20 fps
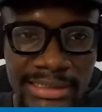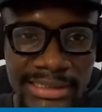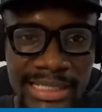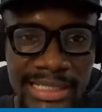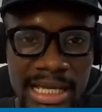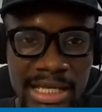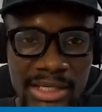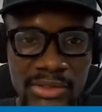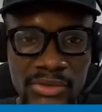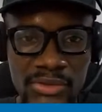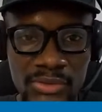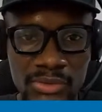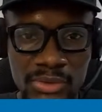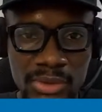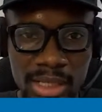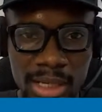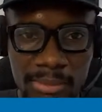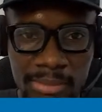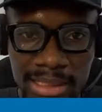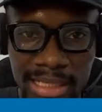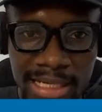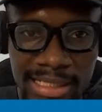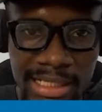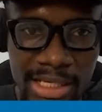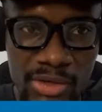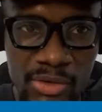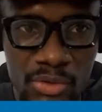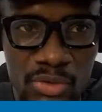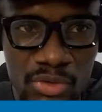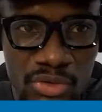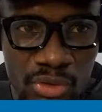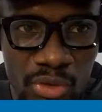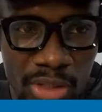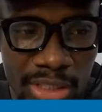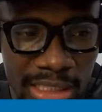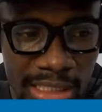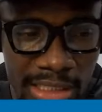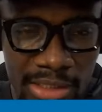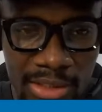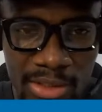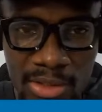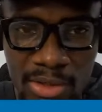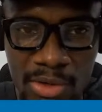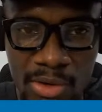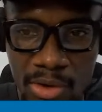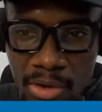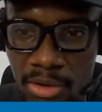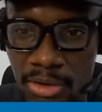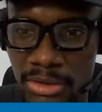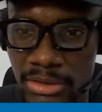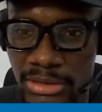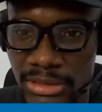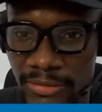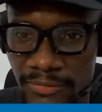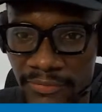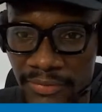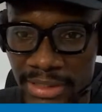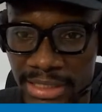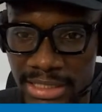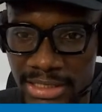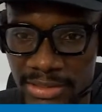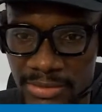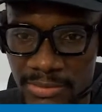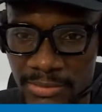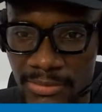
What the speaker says: Thank you. I'm glad that you could join in on the first